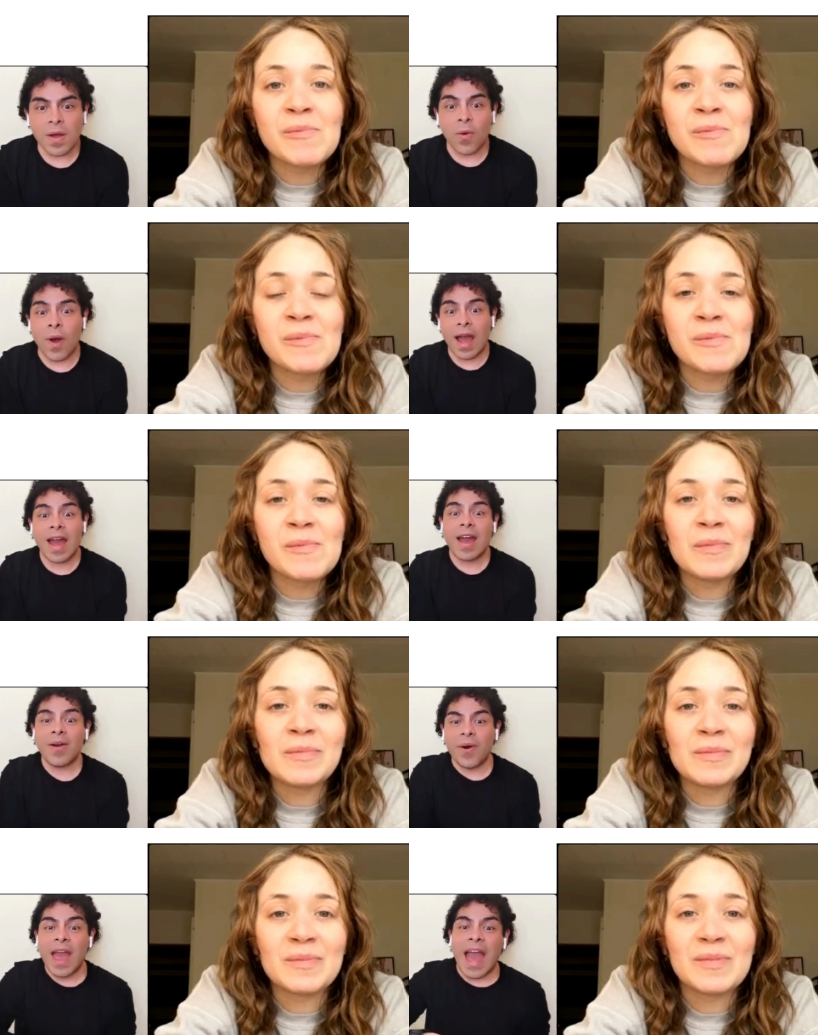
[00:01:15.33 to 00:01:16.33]

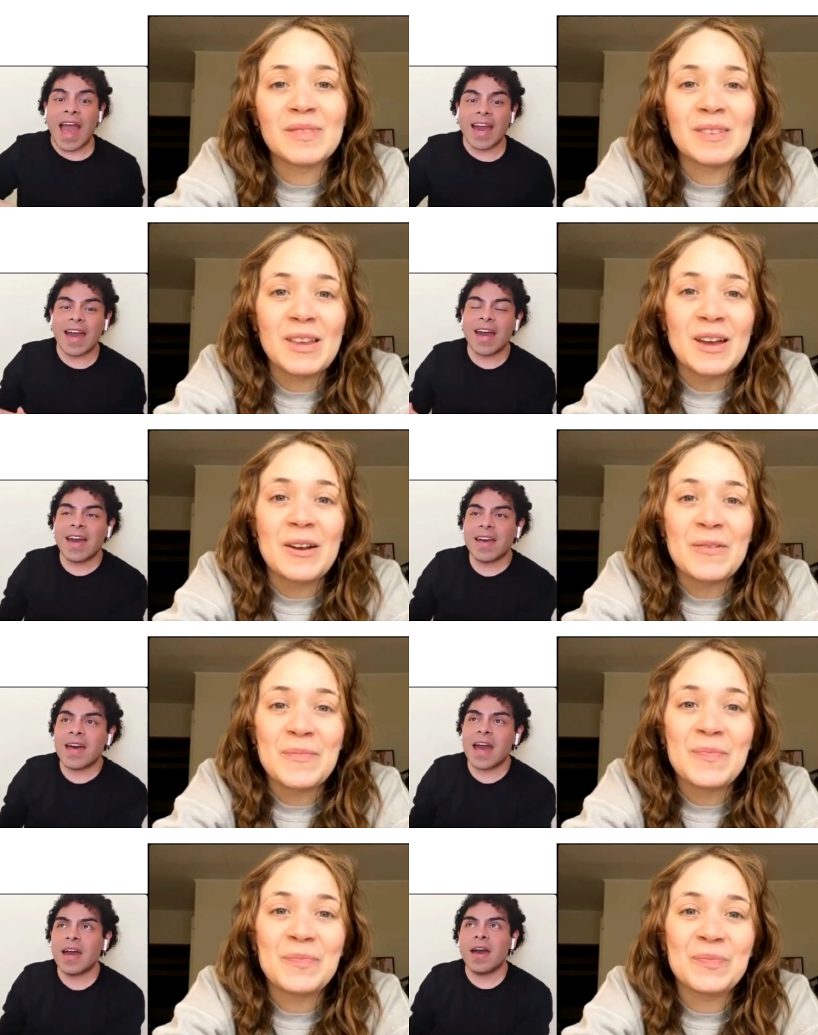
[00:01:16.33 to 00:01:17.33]
Speaker 1: Wow. Uh,
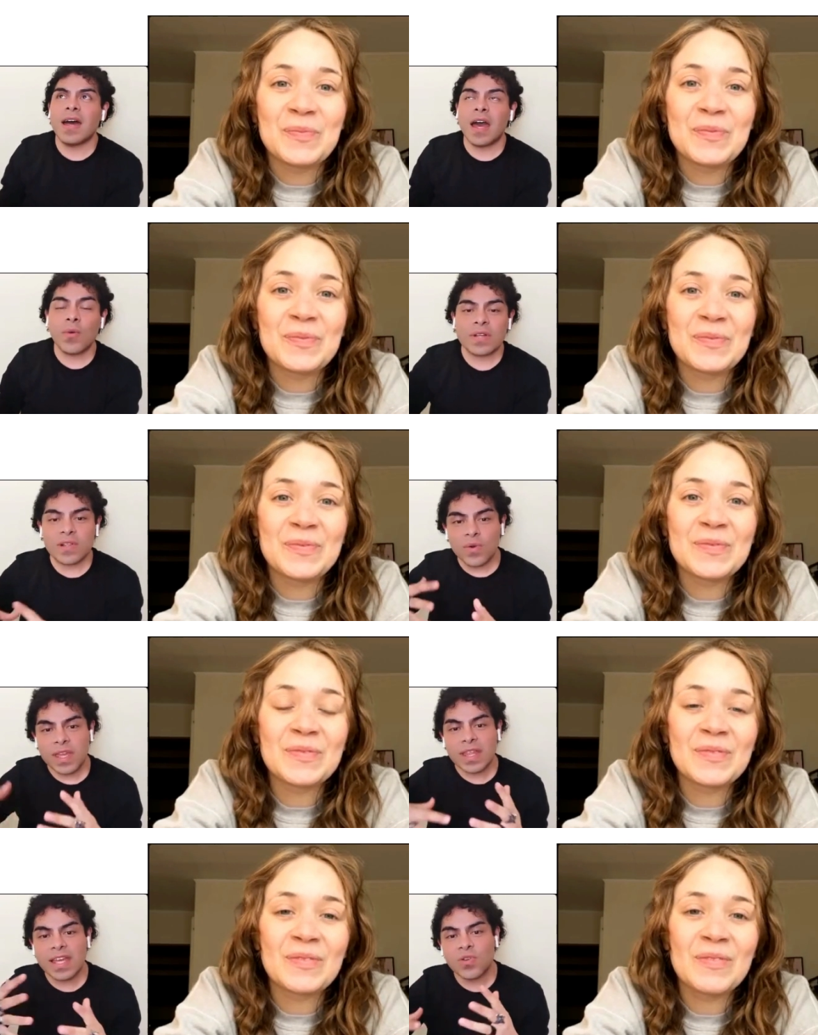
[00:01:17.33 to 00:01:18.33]
I was
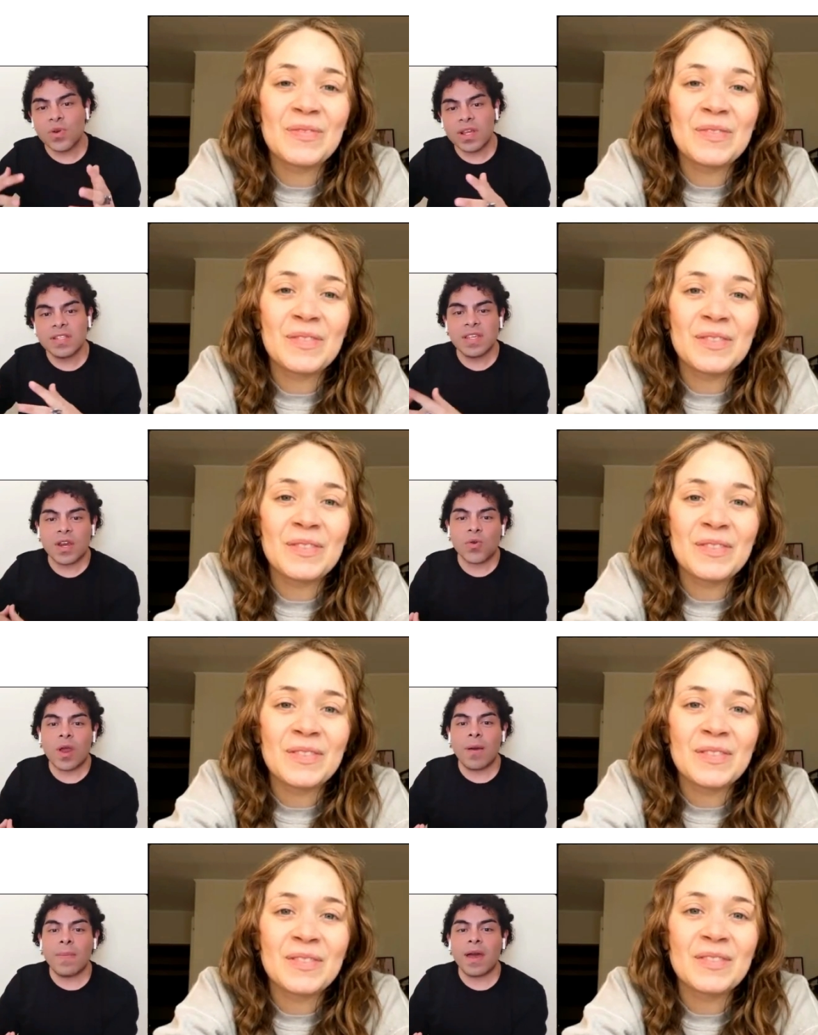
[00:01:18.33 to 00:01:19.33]
looking at your
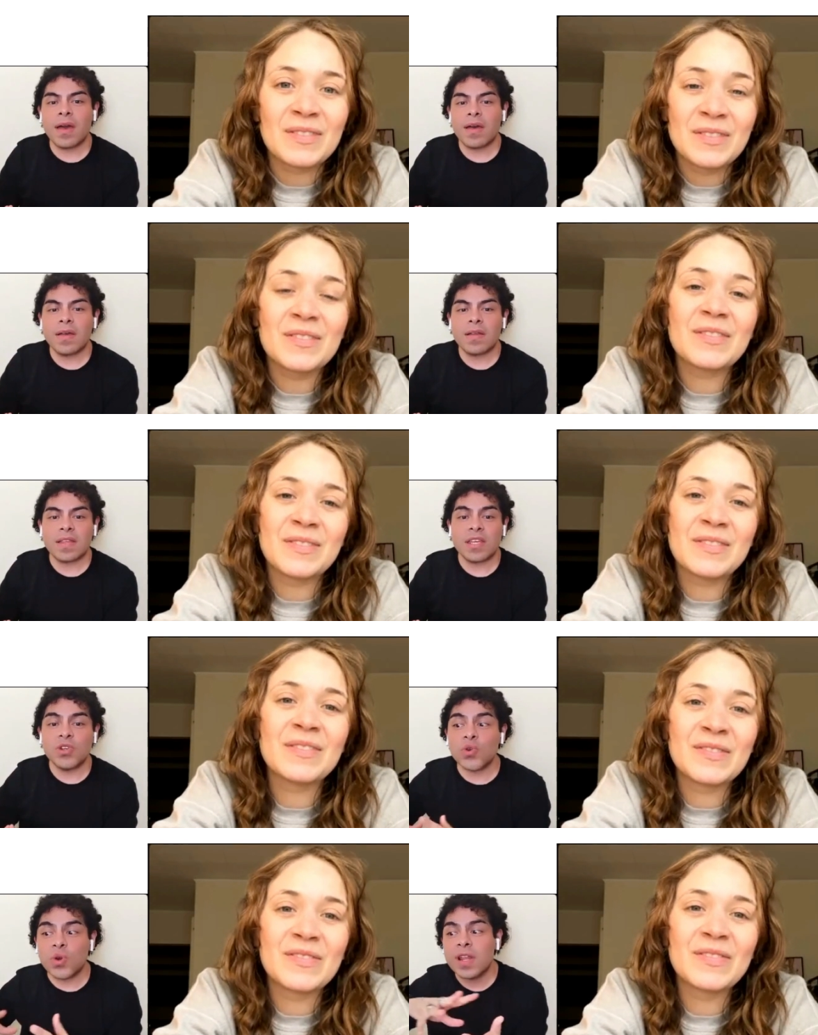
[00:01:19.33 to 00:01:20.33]
Instagram and
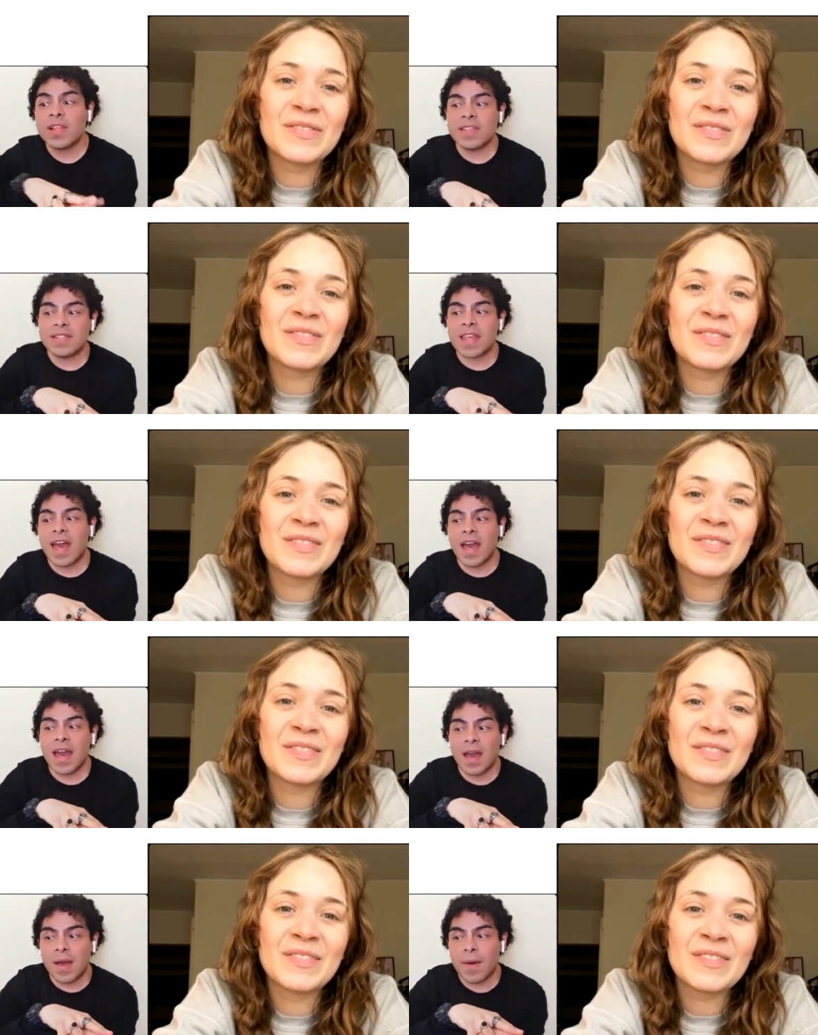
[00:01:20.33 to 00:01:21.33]
you released
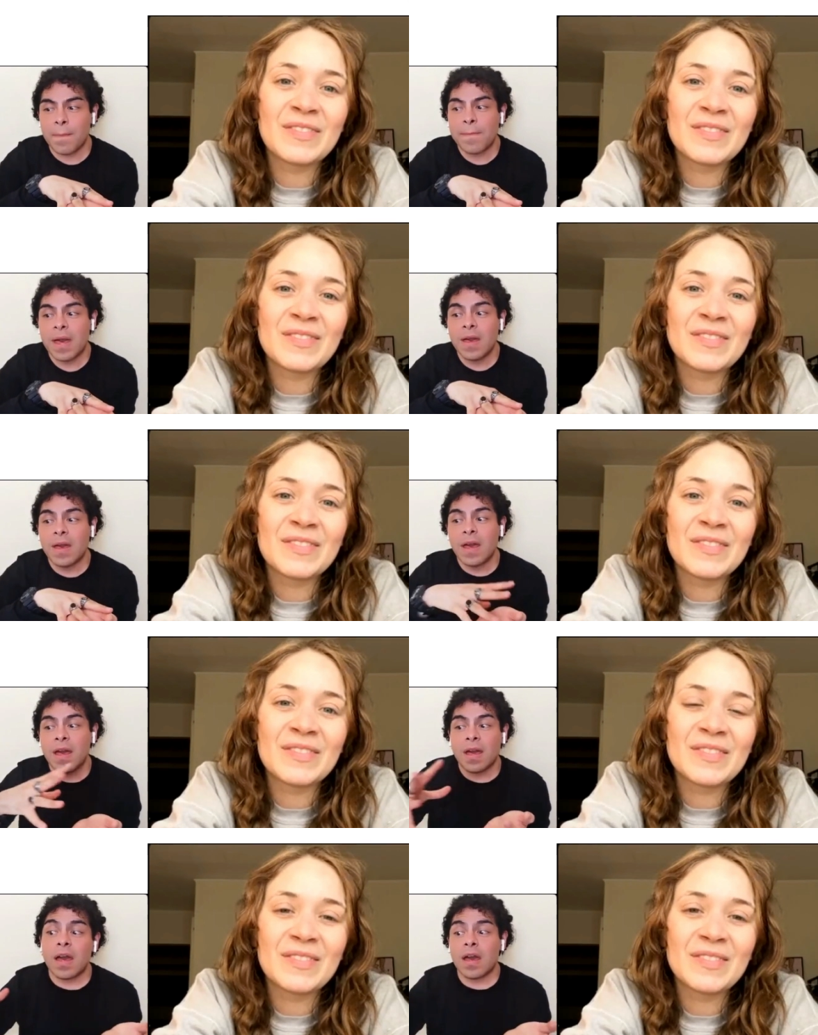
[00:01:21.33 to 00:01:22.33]
uh,
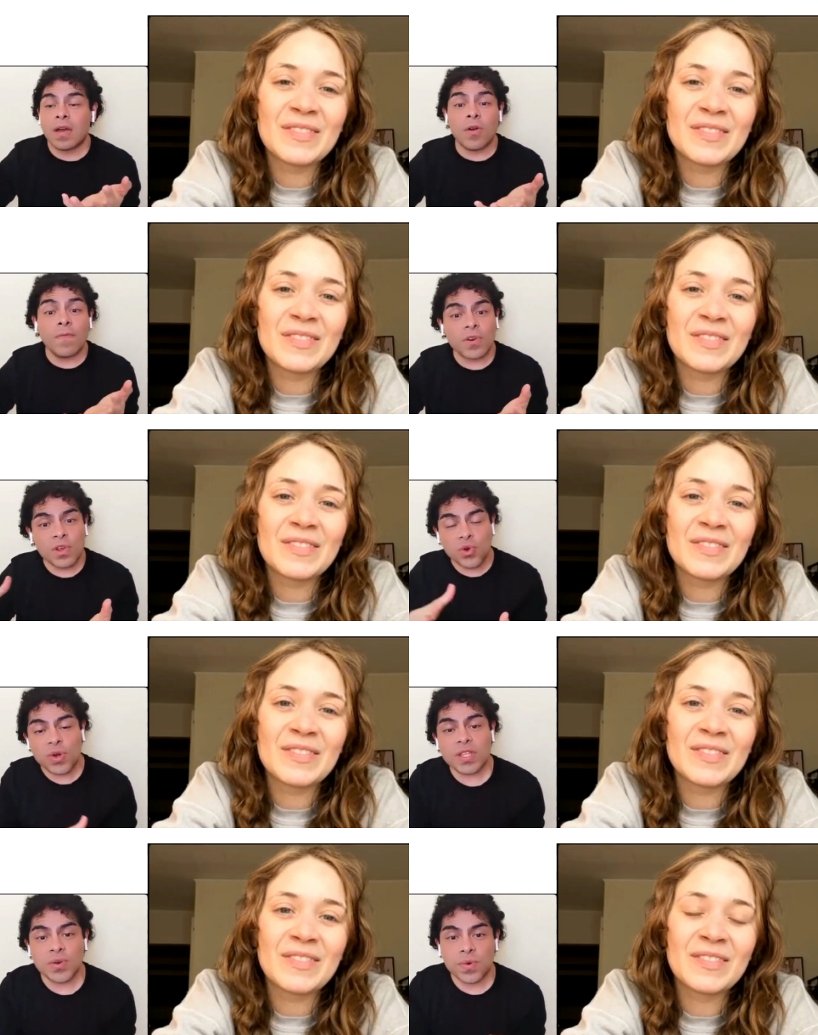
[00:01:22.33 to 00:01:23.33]
uh, Comfort
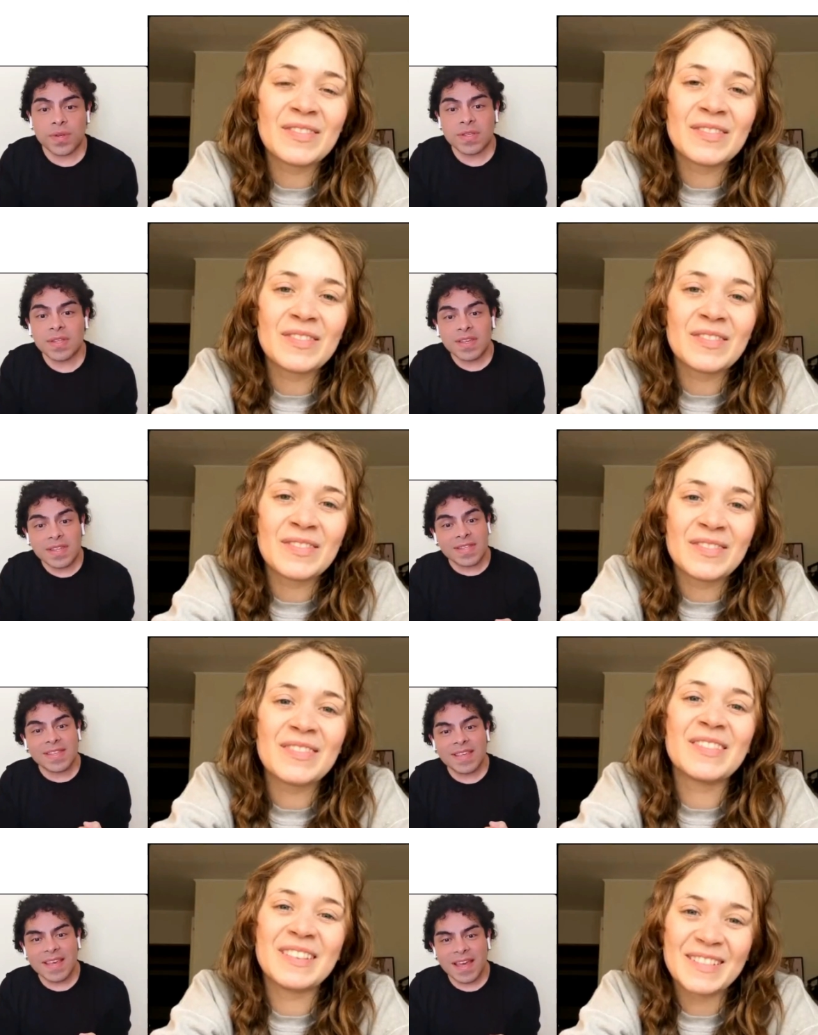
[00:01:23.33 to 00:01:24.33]
Creature, isn't it?
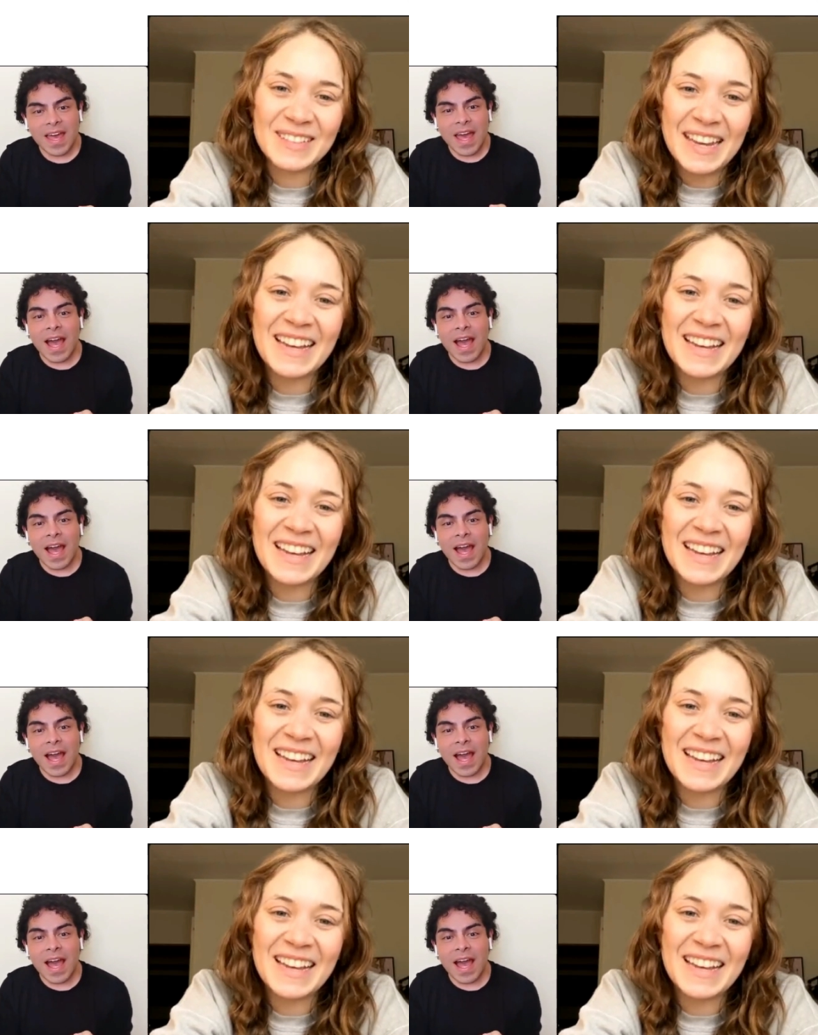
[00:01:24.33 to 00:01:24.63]
Yes, I did.